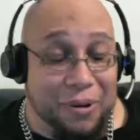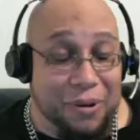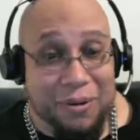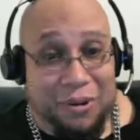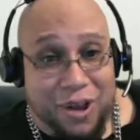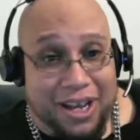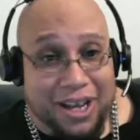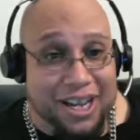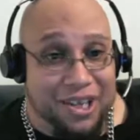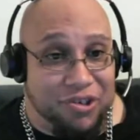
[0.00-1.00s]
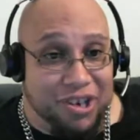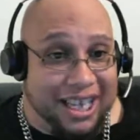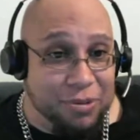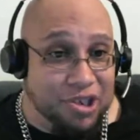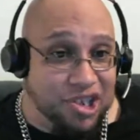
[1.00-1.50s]
when he was walking down the street like he
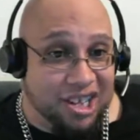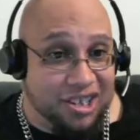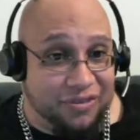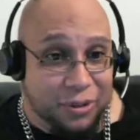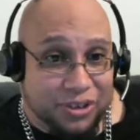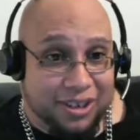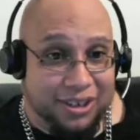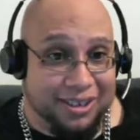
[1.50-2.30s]
was John Travolta.